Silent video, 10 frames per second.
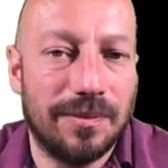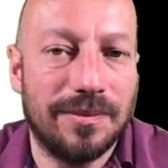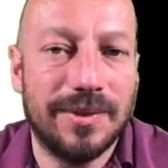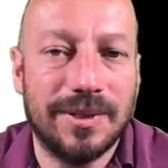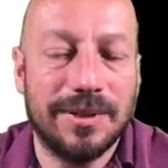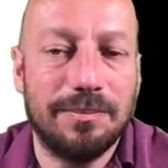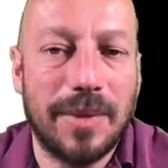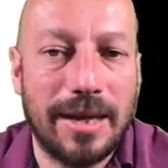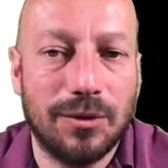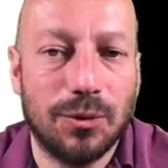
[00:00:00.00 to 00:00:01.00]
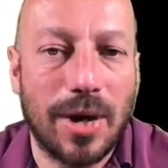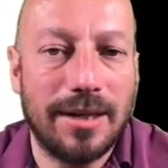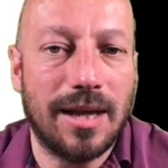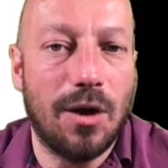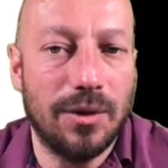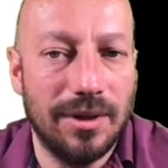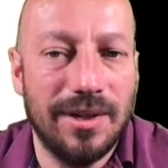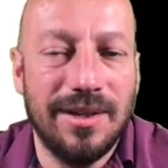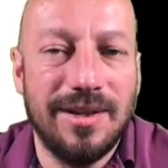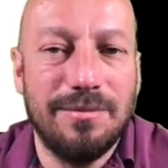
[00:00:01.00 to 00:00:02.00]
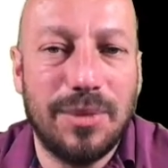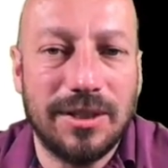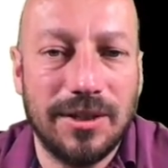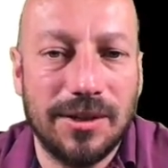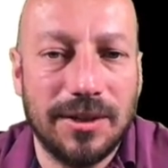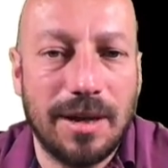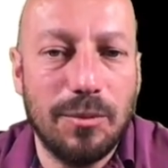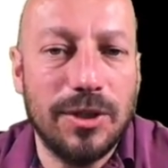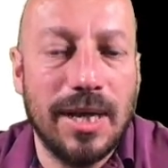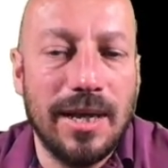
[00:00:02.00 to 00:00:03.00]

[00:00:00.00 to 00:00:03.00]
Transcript: had to write down particular numbers